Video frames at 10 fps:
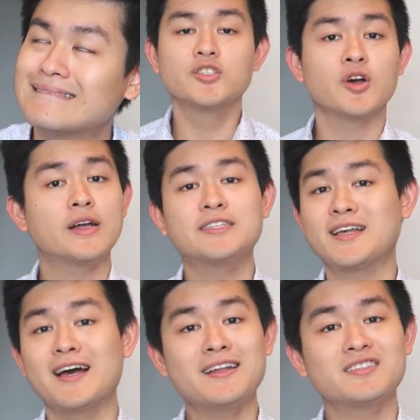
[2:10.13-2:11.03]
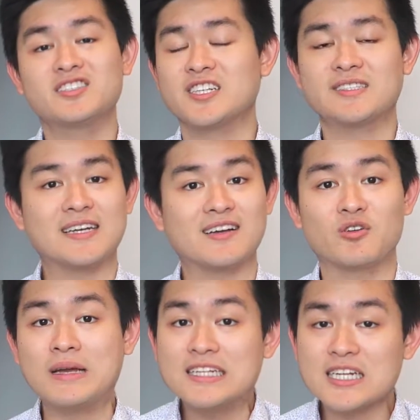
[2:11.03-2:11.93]
So I decided to just take a
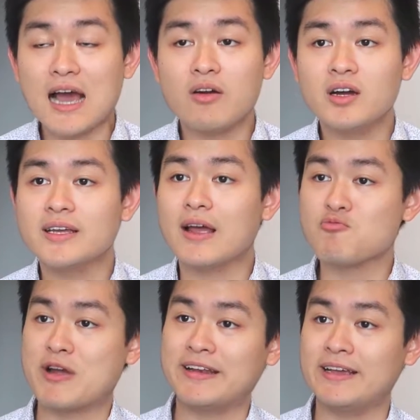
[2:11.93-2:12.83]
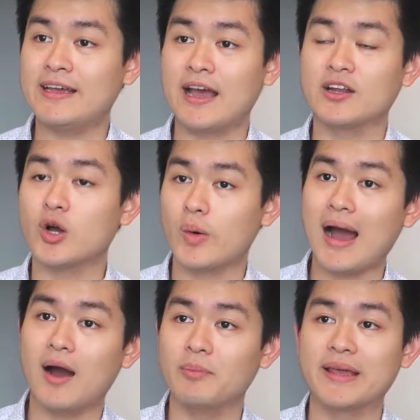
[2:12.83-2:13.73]
quick shower, get ready, and go
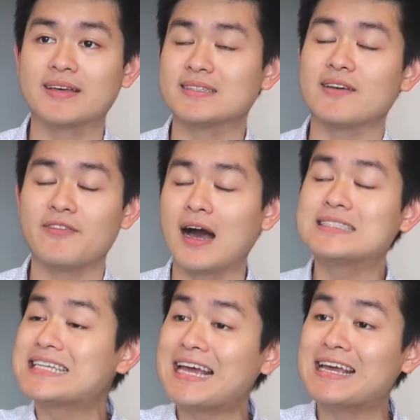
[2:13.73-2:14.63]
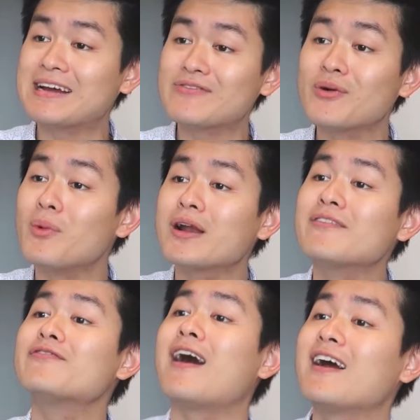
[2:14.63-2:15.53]
out, because if I stay here for more
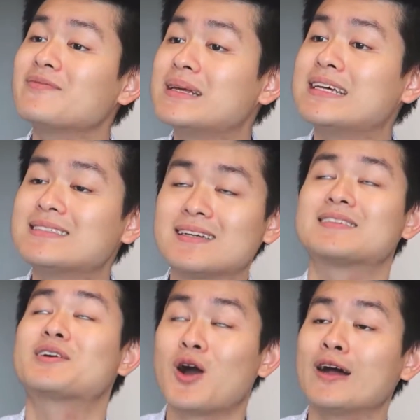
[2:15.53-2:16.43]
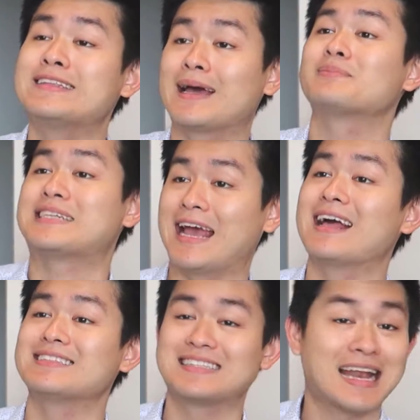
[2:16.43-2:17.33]
than 5 minutes, there's a goddamn
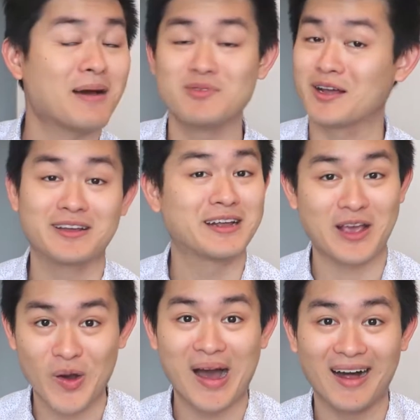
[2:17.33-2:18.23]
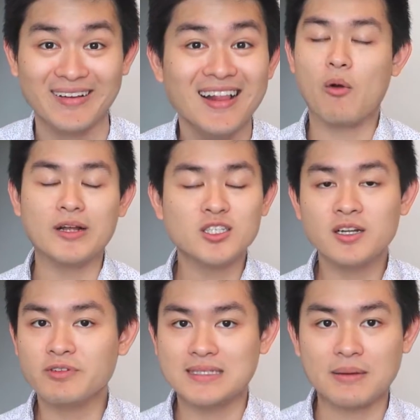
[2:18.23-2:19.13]
chance that I'm not gonna go out. I went to
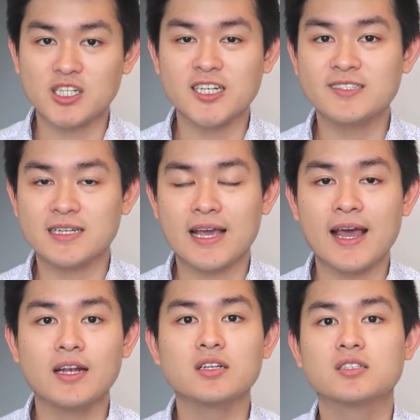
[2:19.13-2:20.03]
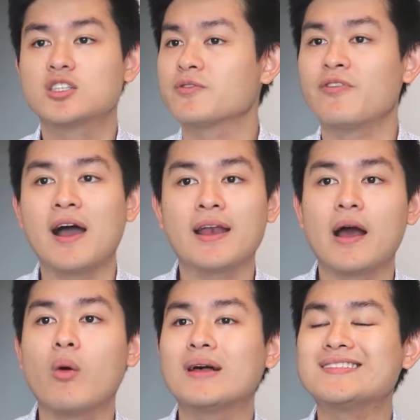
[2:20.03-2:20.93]
the receptionist again to find
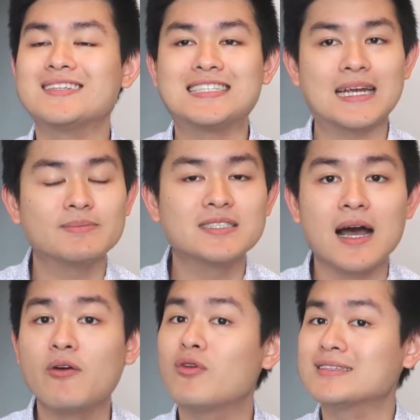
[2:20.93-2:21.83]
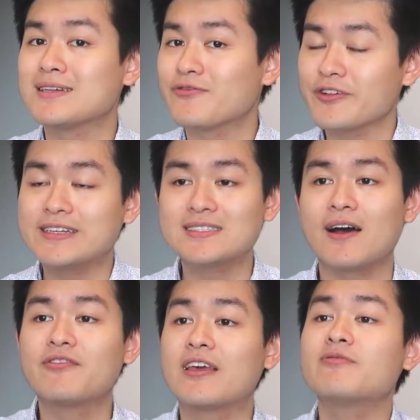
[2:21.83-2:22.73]
out what's the cheap stuff, what's the free
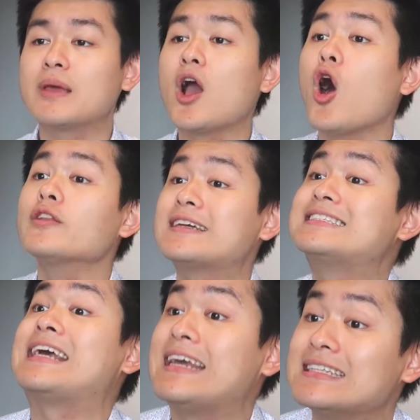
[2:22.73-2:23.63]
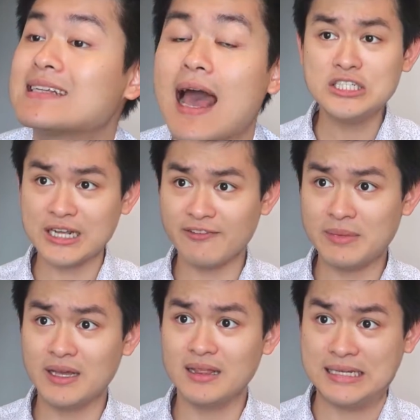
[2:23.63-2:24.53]
stuff, give me all the deets. And she gave
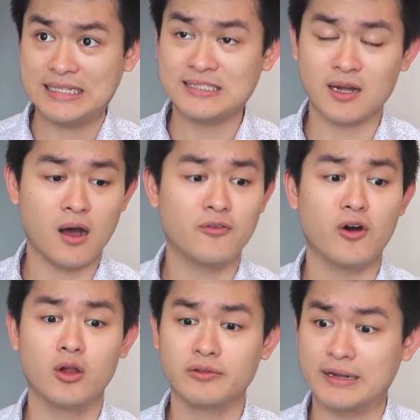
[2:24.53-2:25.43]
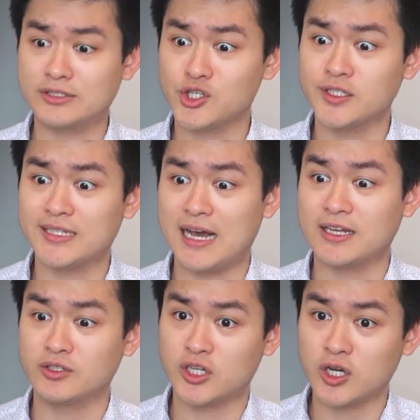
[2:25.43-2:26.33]
me a list of all the restaurants that I
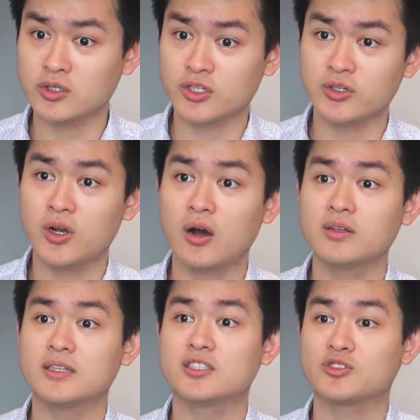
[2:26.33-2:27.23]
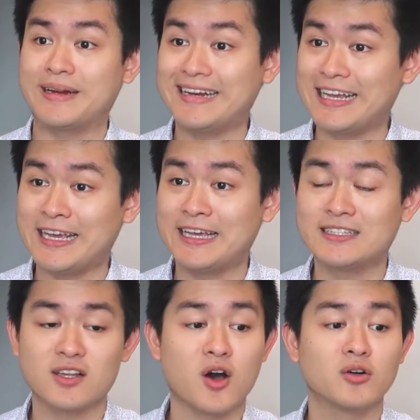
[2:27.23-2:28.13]
could go to, all the street
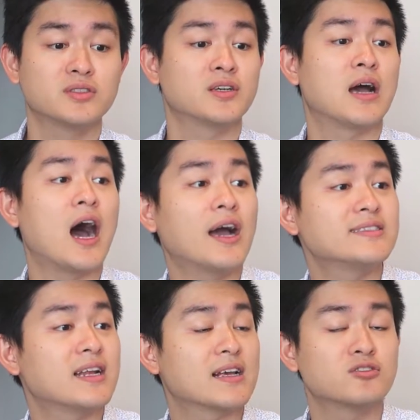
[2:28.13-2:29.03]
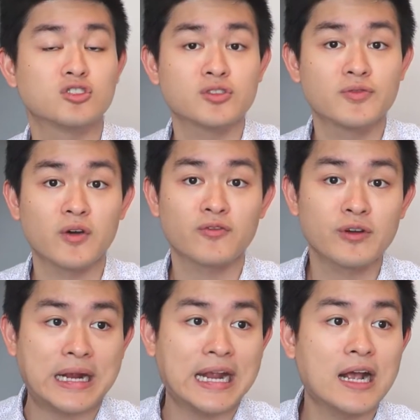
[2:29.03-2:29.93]
eats, all the hikes that I could do for
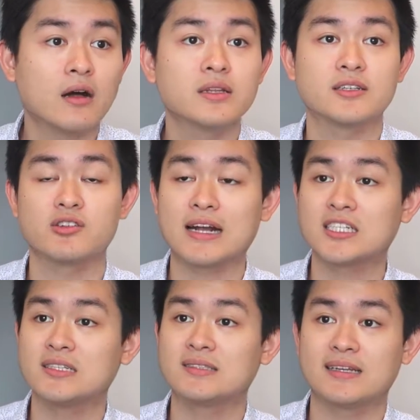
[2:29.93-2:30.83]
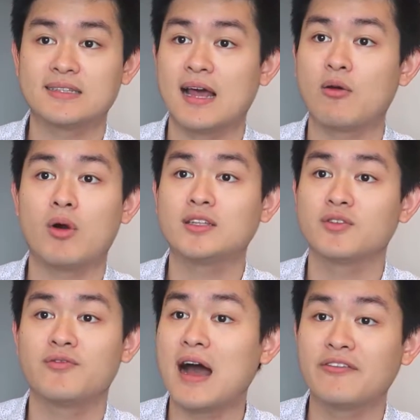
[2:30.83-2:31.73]
free, all the attractions that's like 1
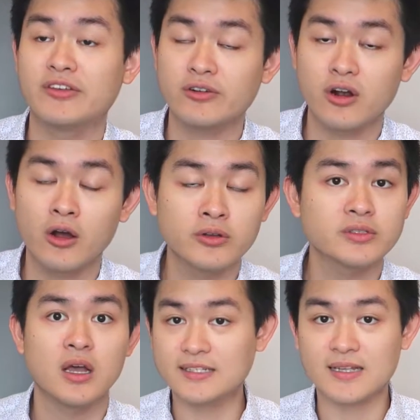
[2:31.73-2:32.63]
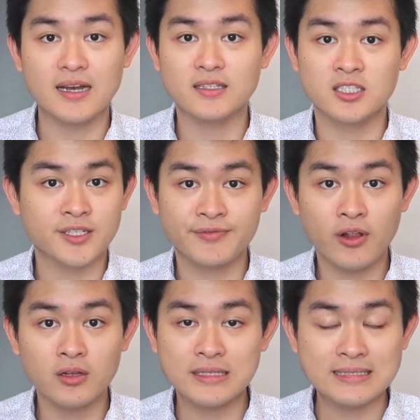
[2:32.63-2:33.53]
to 5 euros. I decided to just
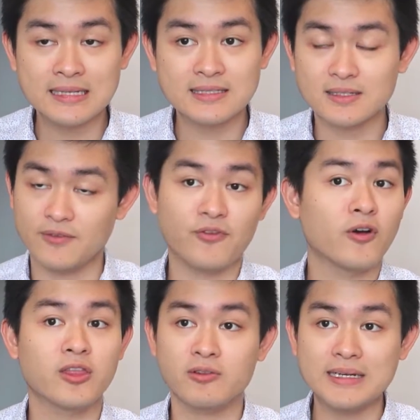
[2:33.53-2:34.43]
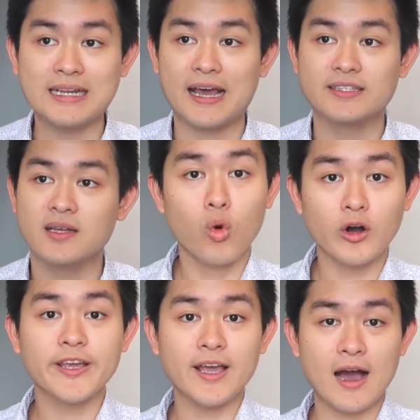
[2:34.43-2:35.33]
follow this list for 3 days.
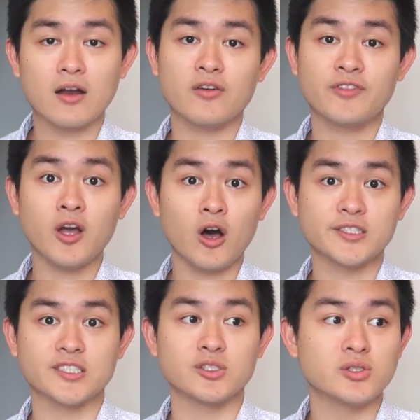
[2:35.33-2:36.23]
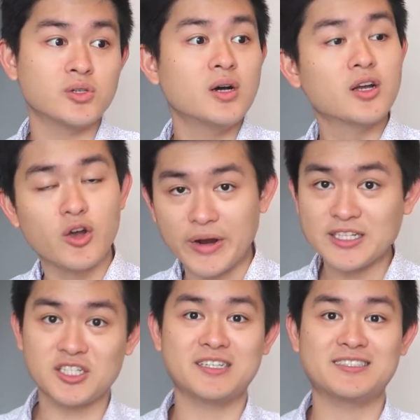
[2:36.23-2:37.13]
Walking out of the hostel, going
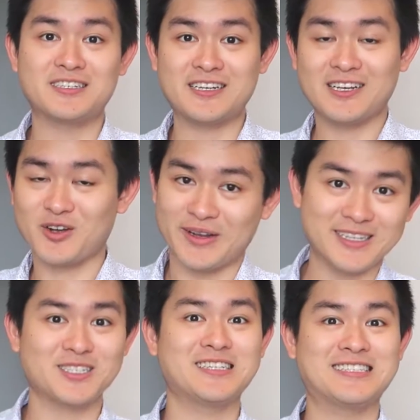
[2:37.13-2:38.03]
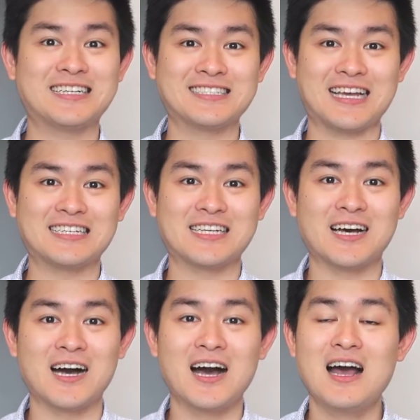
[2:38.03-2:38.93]
into the city, going into the city
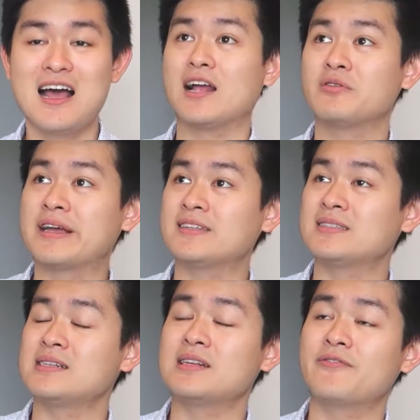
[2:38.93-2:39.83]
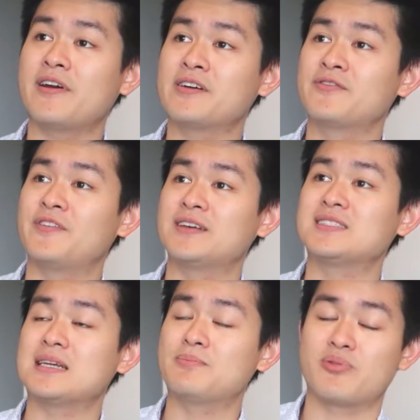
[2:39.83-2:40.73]
center, I look at the city. The very
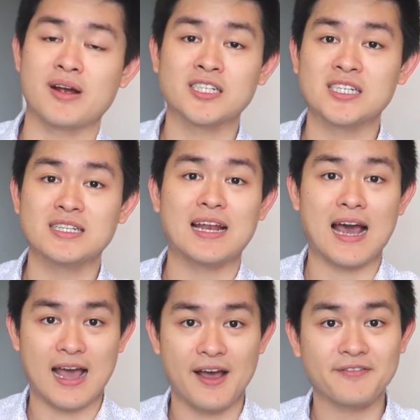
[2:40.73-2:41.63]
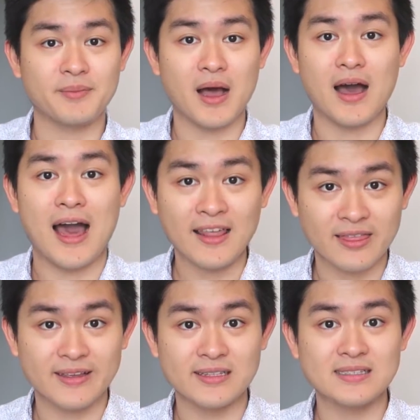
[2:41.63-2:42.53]
first impression that I have about
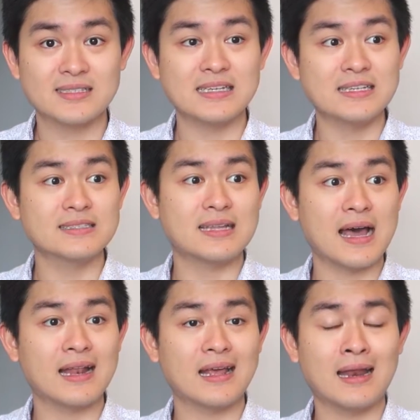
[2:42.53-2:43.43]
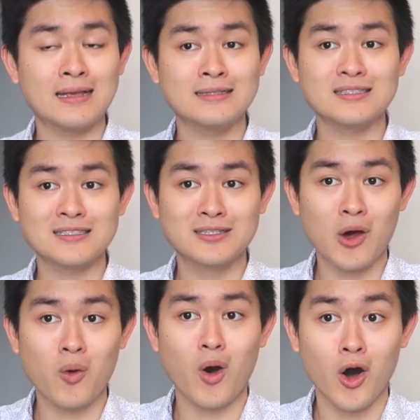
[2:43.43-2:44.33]
Athens is that it is
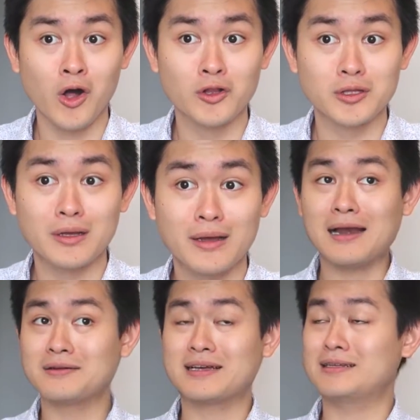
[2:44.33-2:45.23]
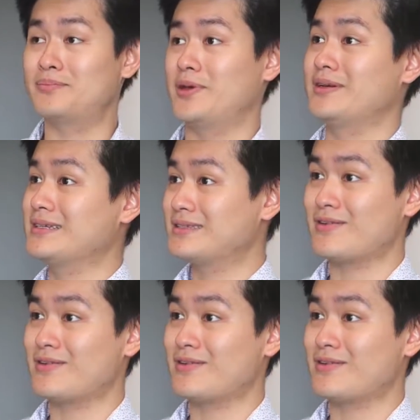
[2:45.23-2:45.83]
so old. I look at the buildings